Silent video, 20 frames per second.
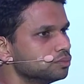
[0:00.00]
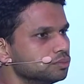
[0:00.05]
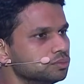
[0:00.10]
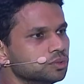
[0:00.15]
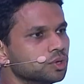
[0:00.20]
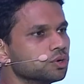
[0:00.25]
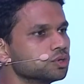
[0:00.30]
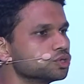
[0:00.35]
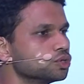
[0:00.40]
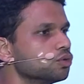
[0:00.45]

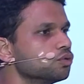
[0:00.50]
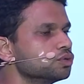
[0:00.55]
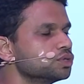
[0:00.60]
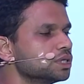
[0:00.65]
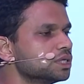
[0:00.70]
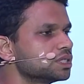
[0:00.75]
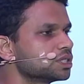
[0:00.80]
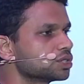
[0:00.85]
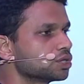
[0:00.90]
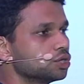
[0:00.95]
those
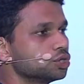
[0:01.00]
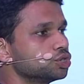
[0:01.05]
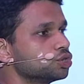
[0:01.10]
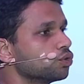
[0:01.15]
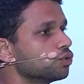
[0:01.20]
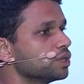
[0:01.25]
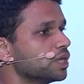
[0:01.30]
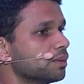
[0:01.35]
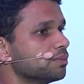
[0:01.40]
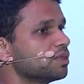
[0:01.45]
users,
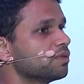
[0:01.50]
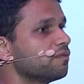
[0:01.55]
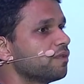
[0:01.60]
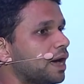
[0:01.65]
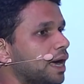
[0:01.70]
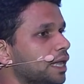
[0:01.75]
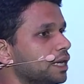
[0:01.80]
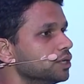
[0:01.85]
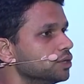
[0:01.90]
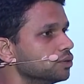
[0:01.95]
show them the
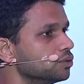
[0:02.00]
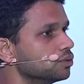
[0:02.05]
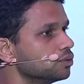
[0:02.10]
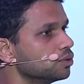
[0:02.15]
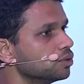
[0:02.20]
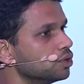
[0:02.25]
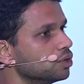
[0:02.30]
value